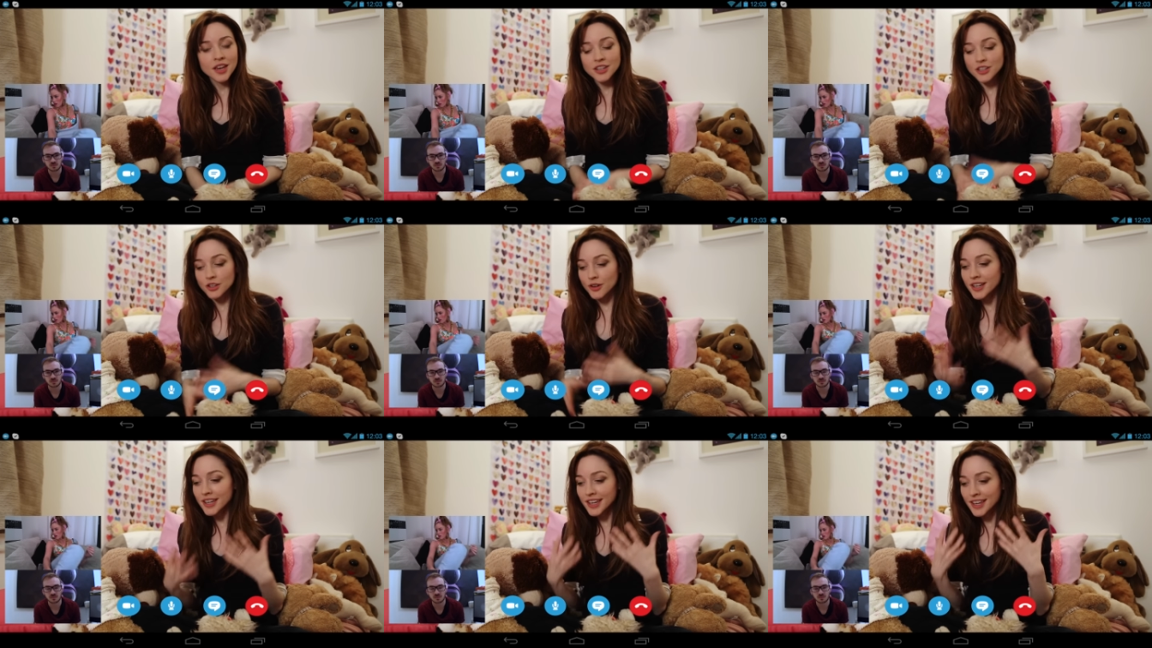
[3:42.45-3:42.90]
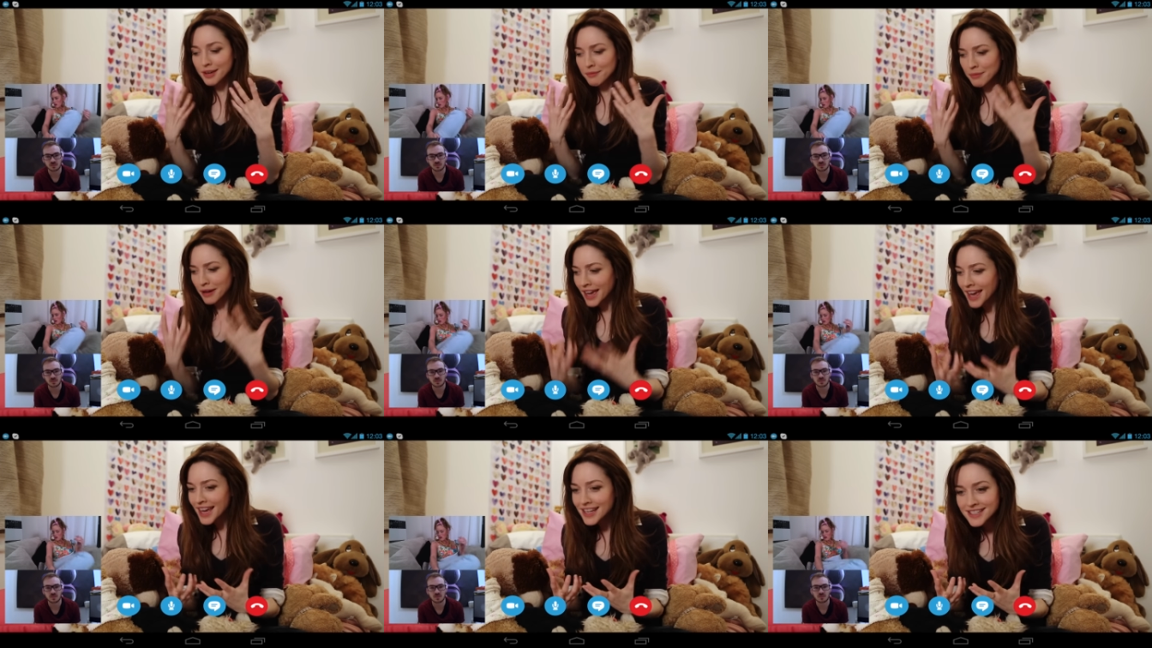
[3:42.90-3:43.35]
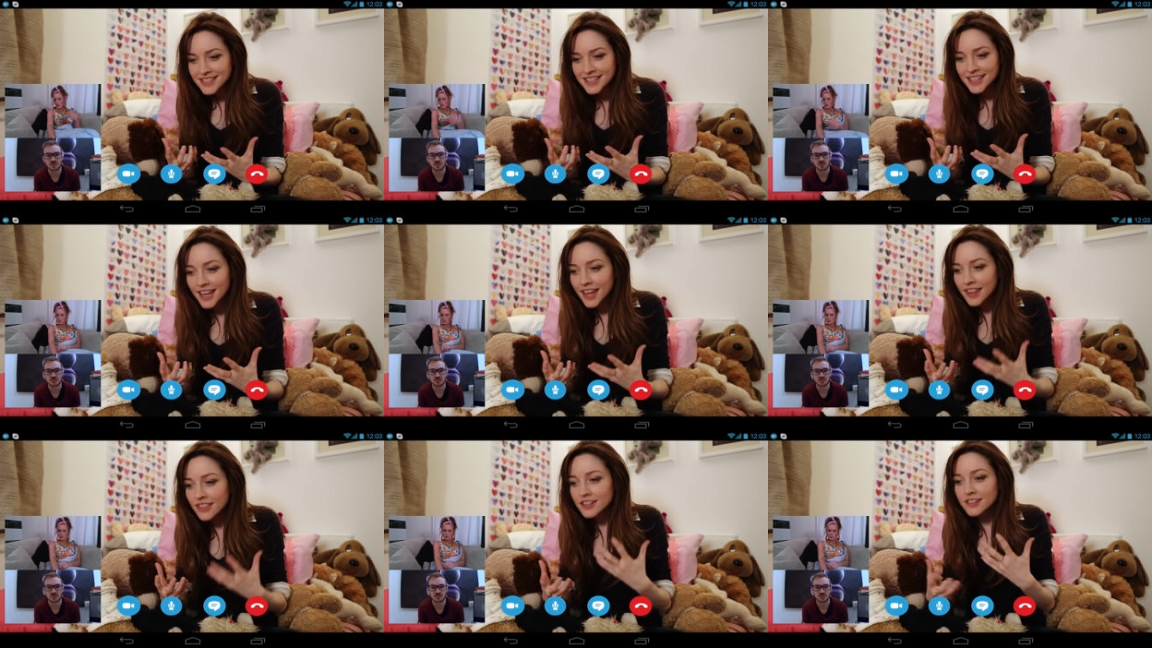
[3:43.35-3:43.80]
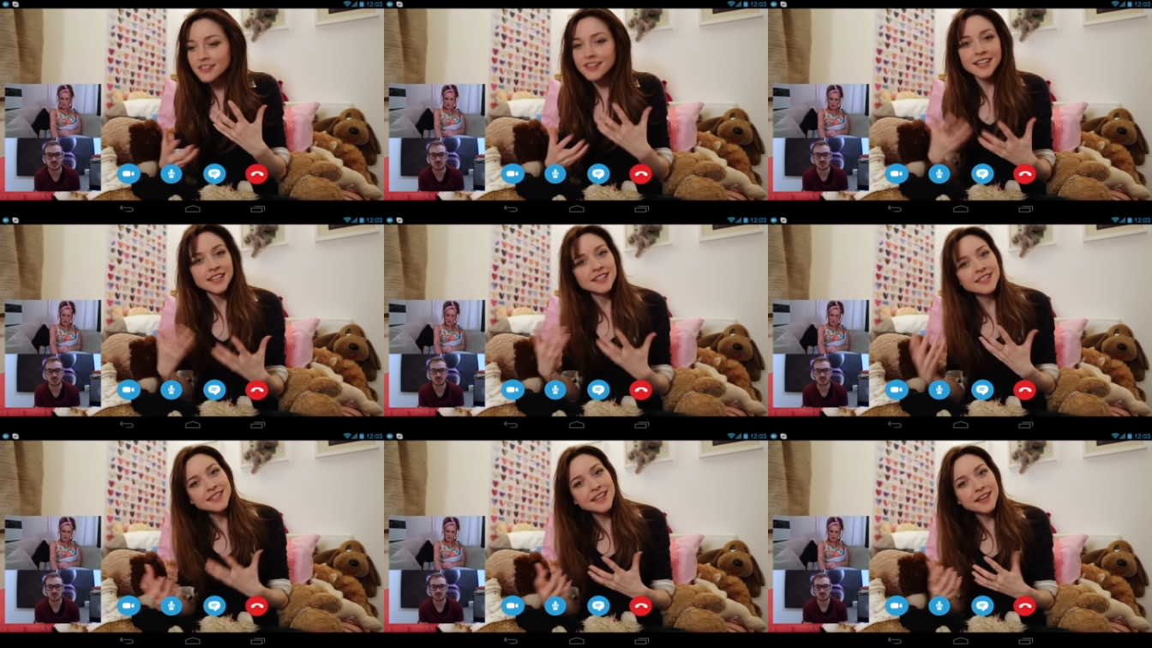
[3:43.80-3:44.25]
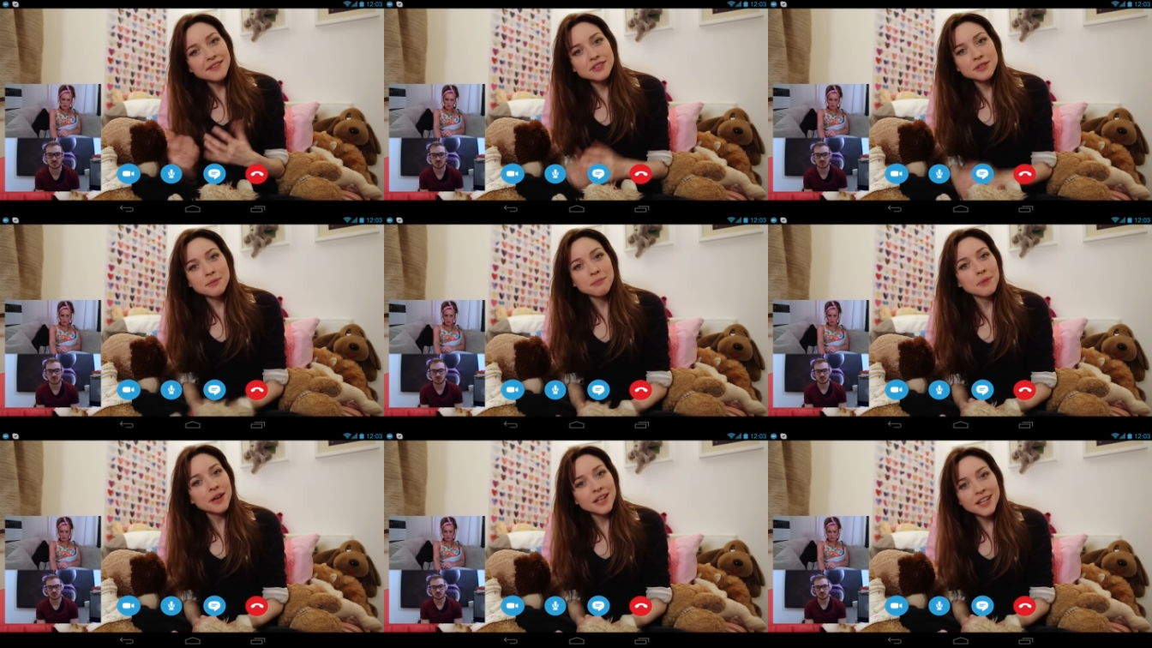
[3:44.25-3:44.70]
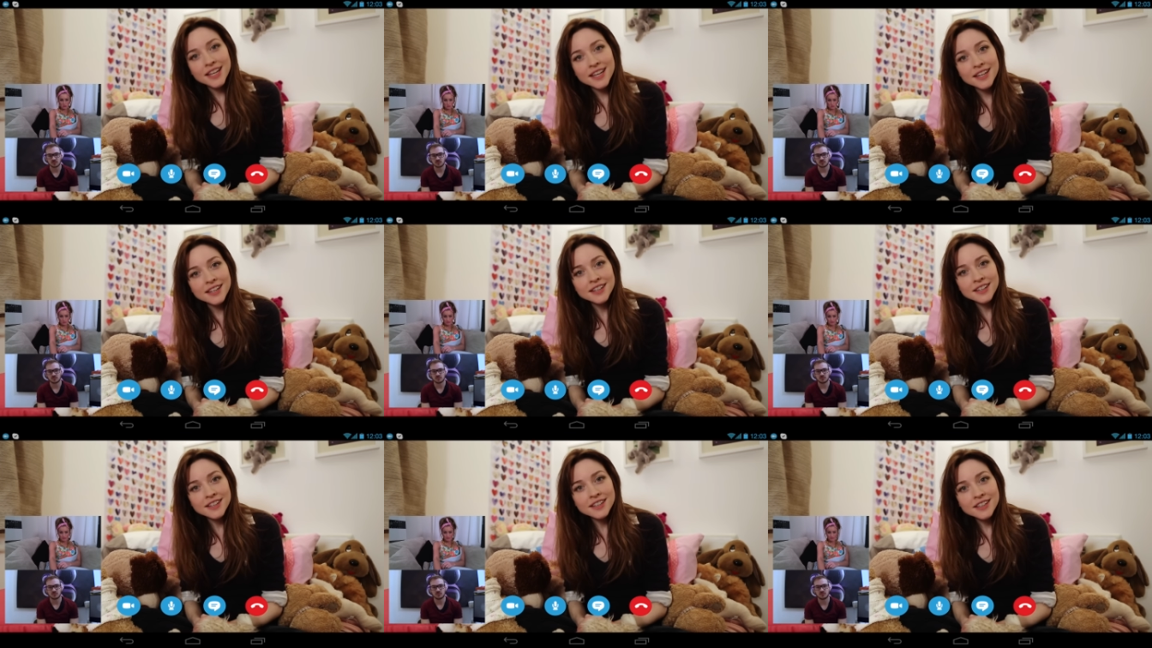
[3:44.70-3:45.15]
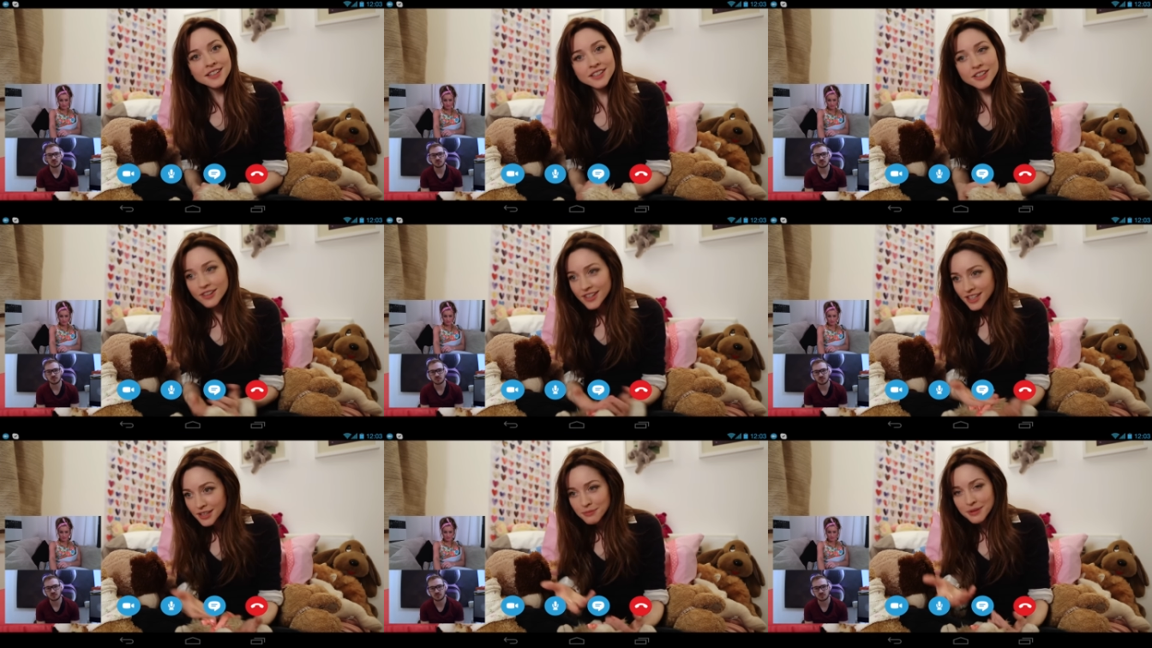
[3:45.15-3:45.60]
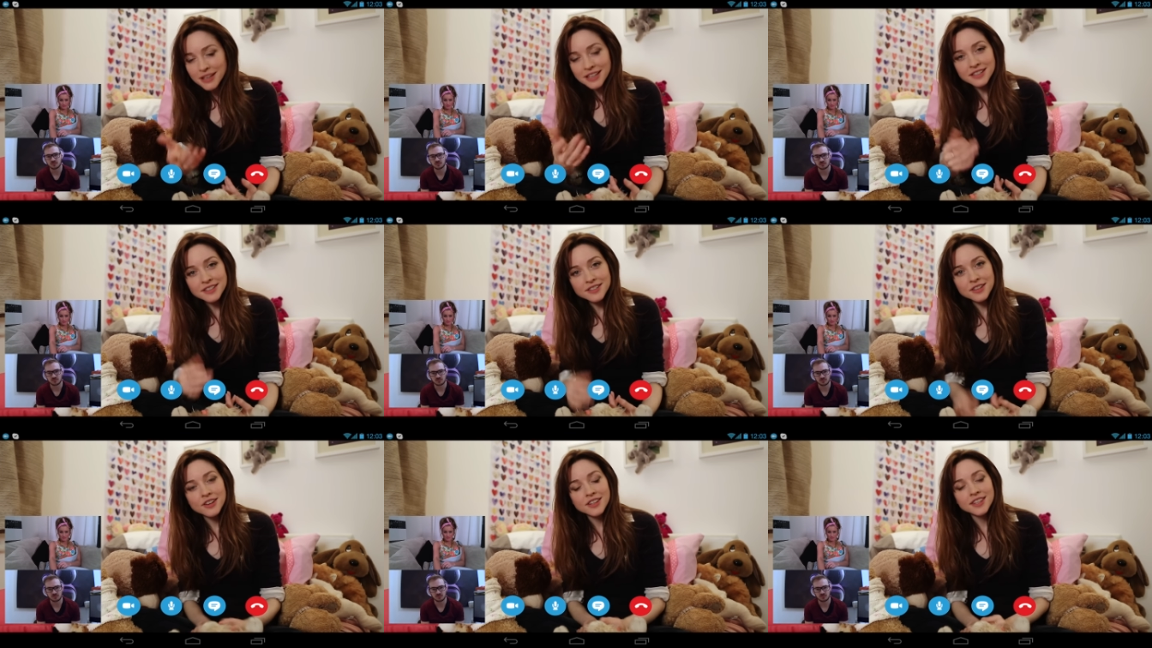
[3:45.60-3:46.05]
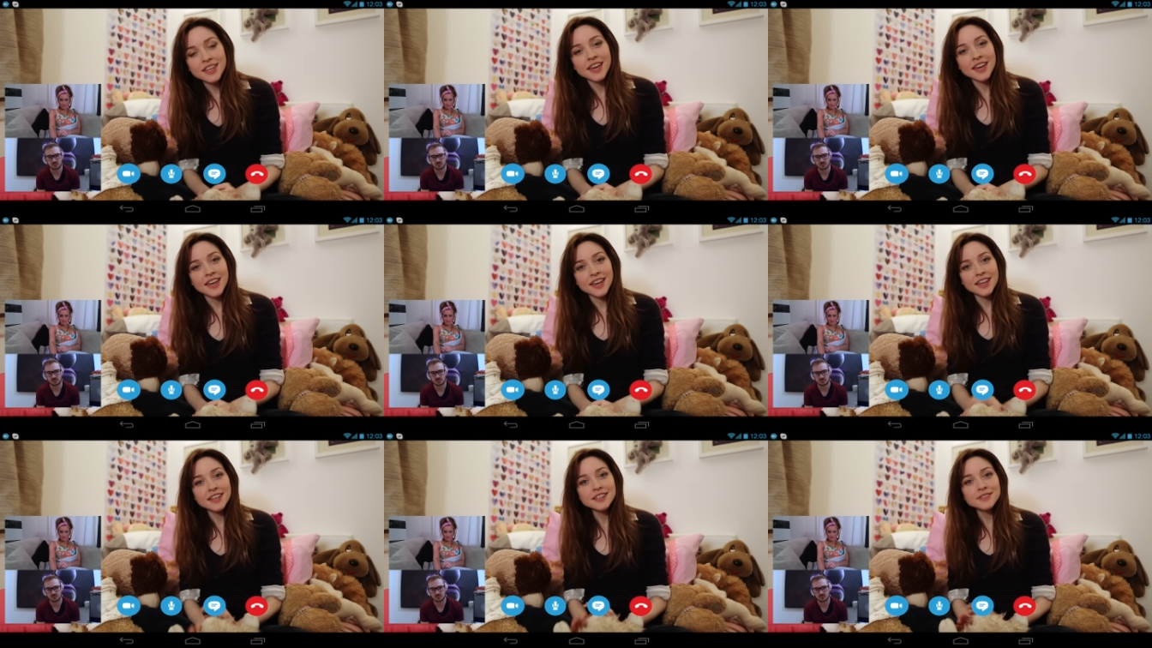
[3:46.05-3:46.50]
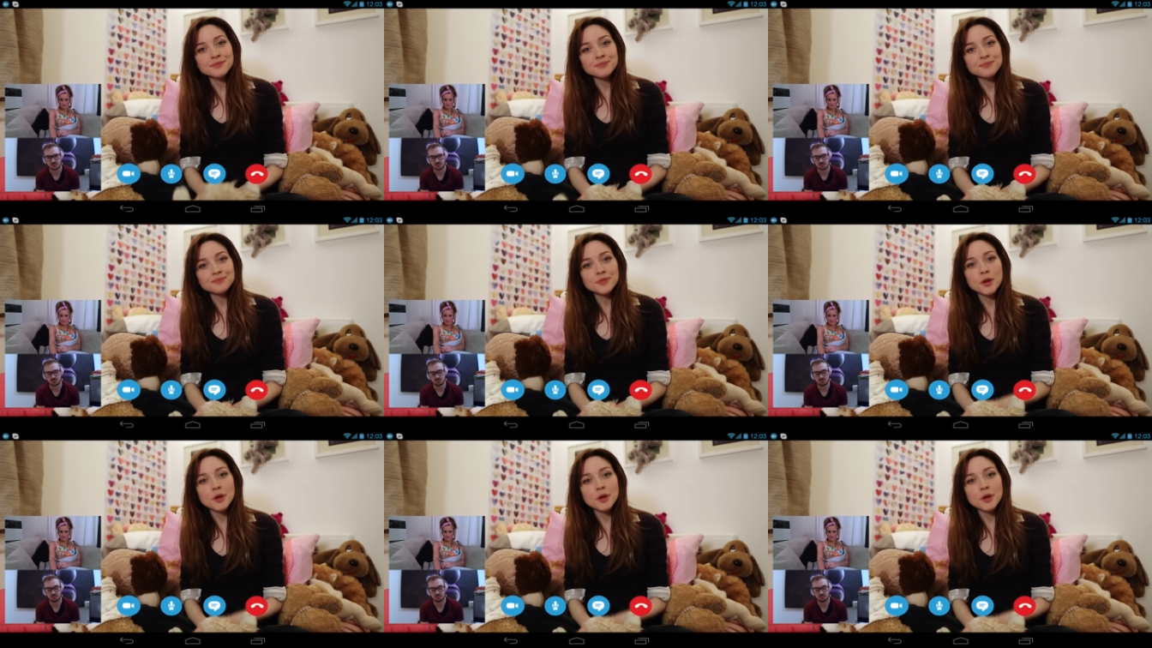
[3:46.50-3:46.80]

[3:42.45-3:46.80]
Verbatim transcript: You know, I can get my head together, I can save some money. You know, I can make lasagna here.